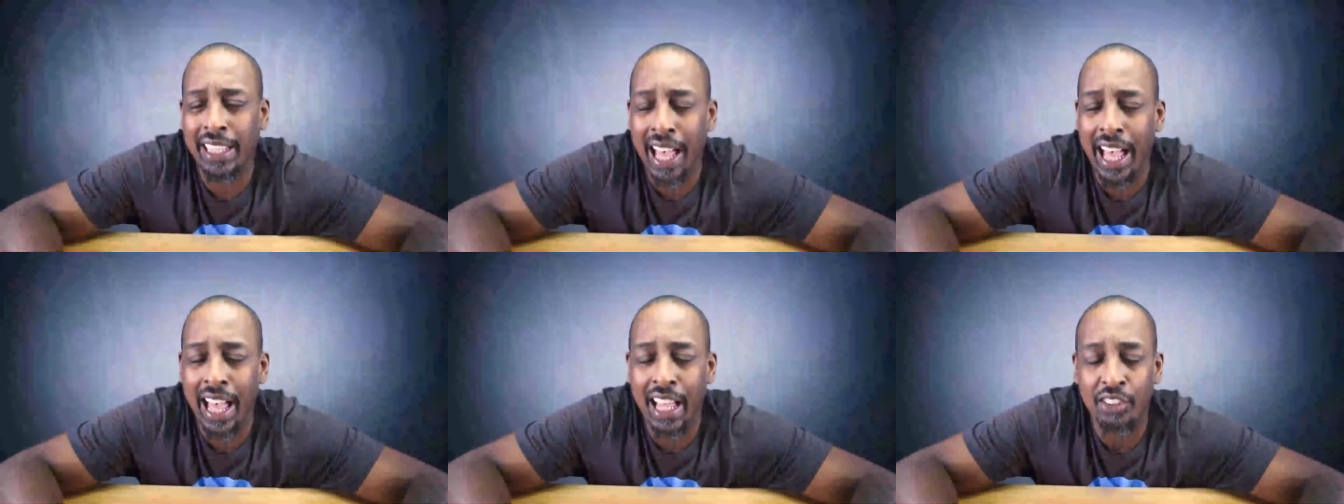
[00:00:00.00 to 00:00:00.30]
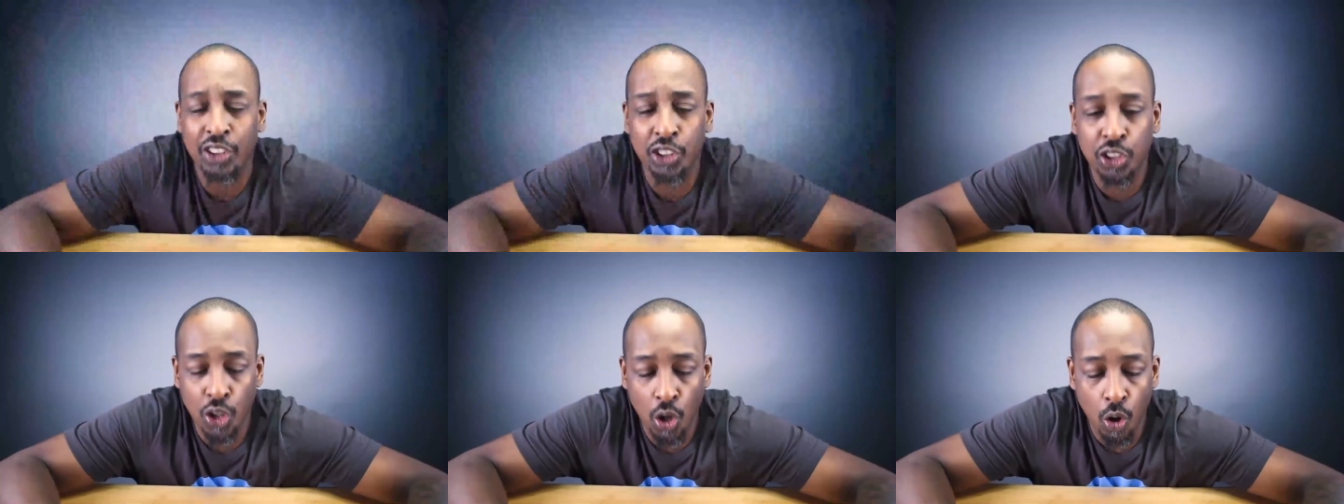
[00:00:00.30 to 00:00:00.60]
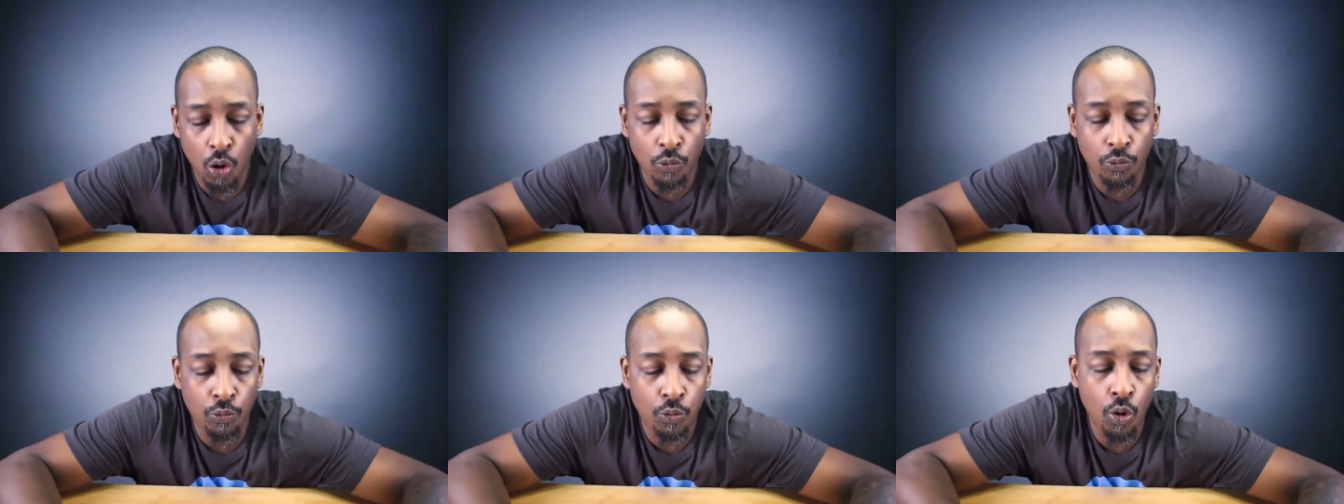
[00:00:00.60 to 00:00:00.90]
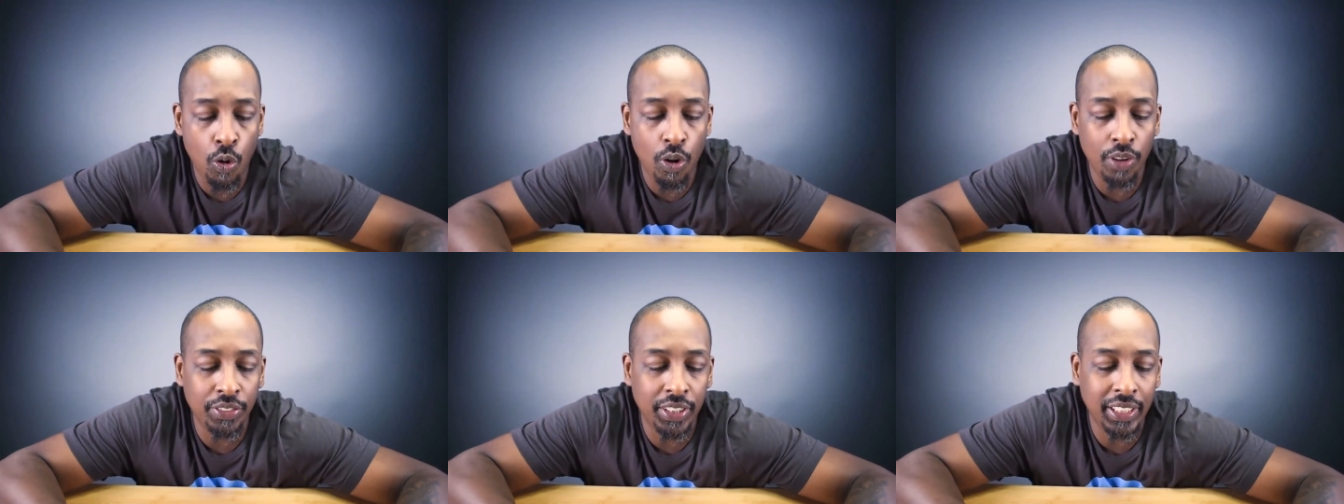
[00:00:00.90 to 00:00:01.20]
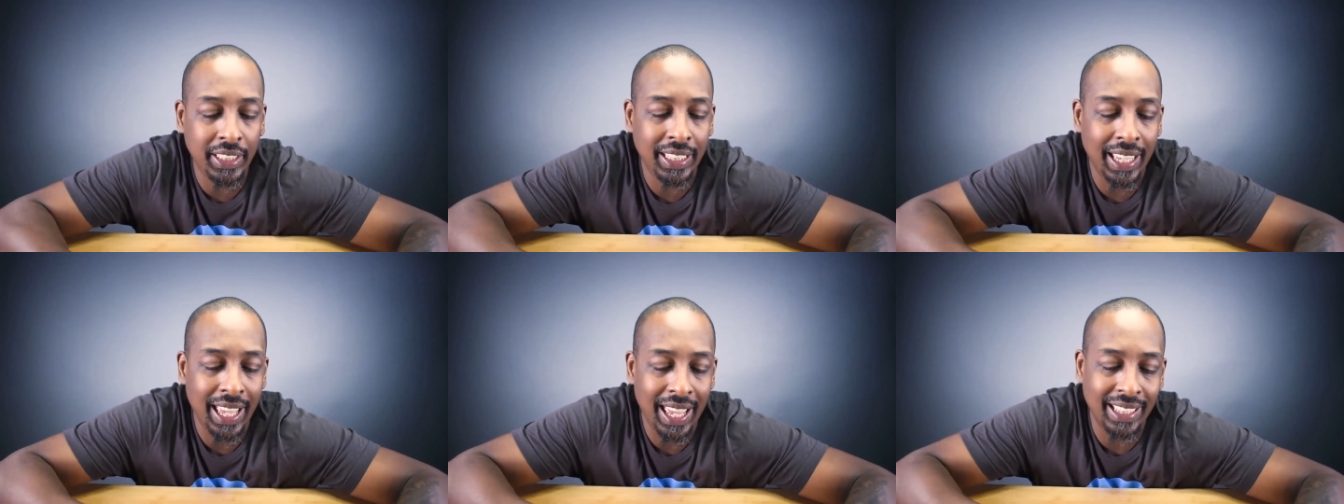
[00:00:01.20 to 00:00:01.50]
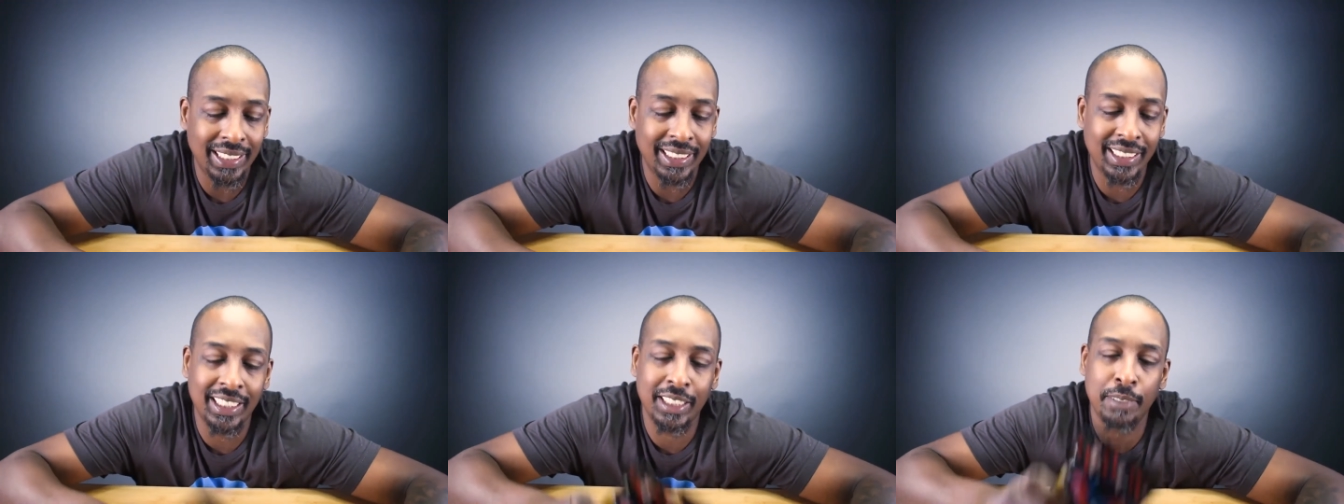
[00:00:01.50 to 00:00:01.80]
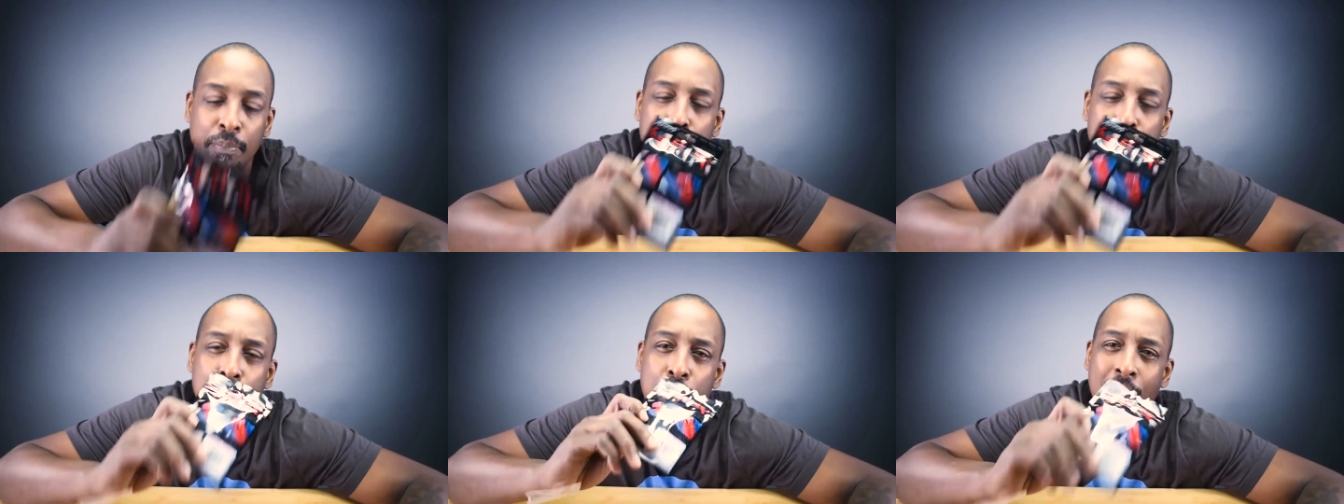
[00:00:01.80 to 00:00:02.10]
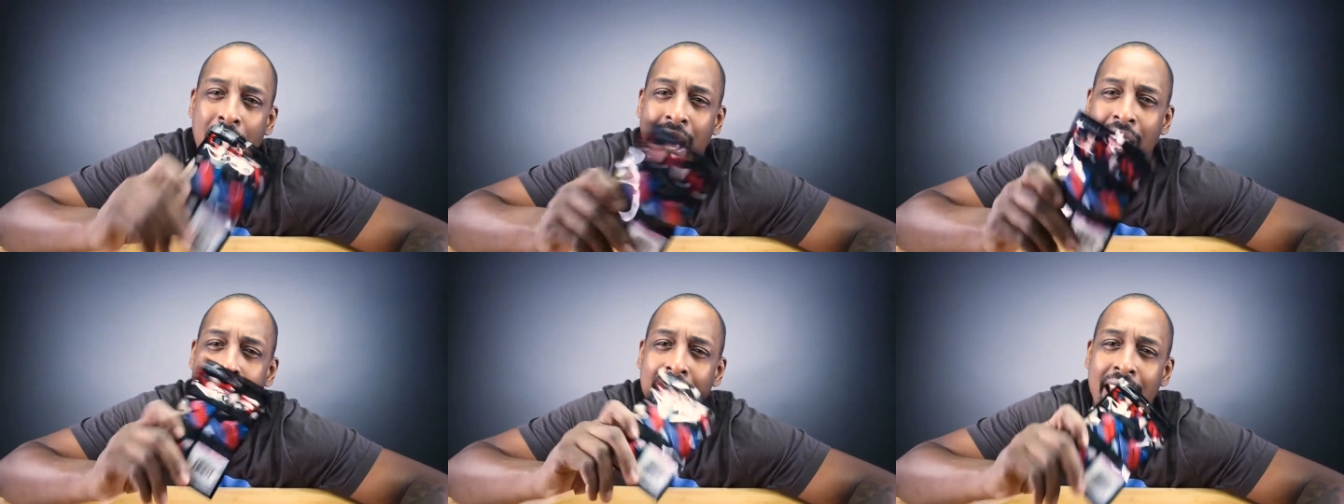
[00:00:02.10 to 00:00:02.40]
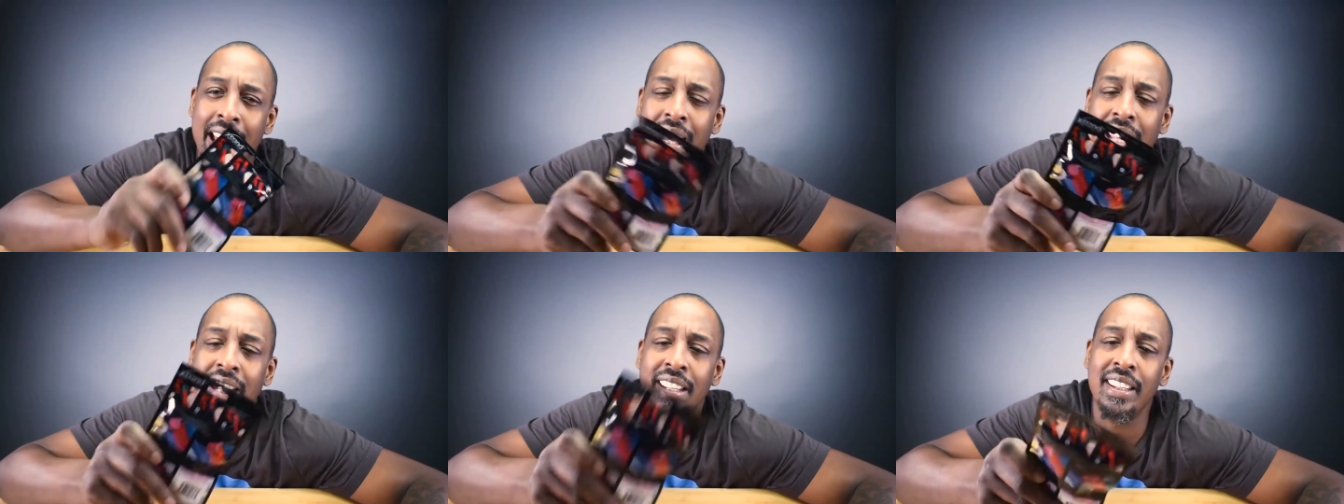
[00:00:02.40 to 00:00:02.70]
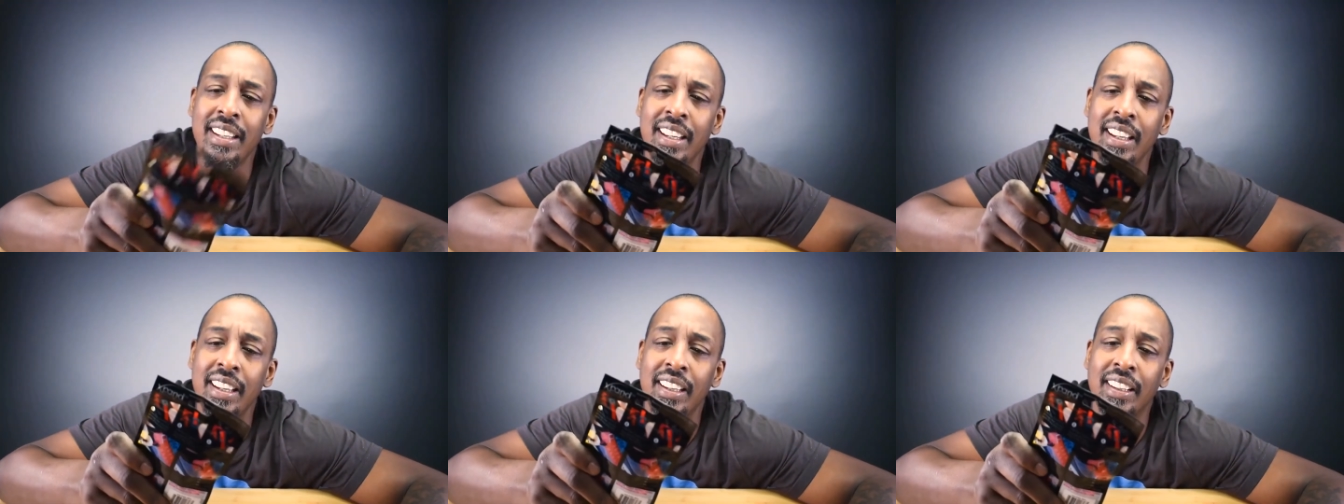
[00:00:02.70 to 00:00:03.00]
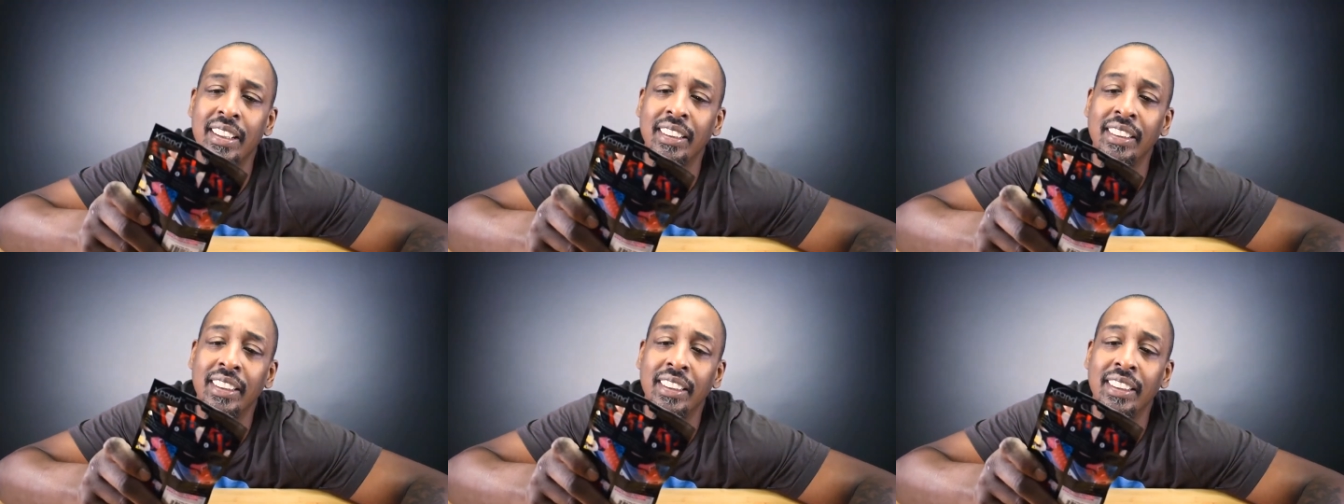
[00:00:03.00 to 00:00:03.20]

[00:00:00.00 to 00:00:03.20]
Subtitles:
guys, so for the Xpand